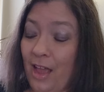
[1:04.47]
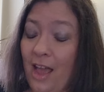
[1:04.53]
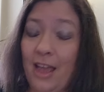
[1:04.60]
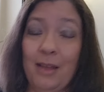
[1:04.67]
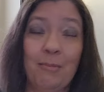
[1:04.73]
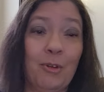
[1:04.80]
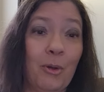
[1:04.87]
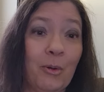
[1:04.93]

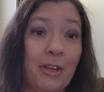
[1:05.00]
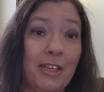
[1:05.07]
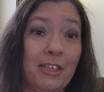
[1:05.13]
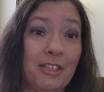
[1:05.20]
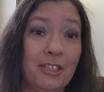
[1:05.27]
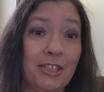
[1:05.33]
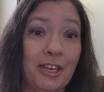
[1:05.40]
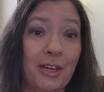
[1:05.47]
I'm going
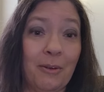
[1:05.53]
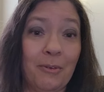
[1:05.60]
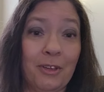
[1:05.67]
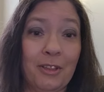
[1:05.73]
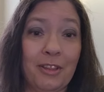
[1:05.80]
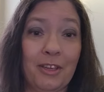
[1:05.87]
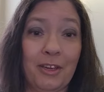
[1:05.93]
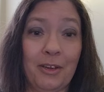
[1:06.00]
to share
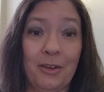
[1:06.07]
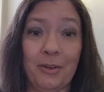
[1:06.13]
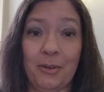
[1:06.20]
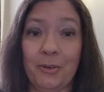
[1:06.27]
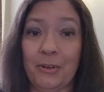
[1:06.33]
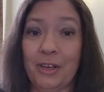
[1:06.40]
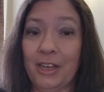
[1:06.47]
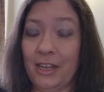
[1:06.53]
with
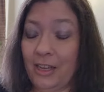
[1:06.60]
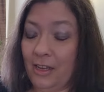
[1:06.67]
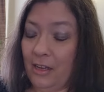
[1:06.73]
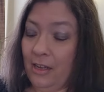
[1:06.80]
you.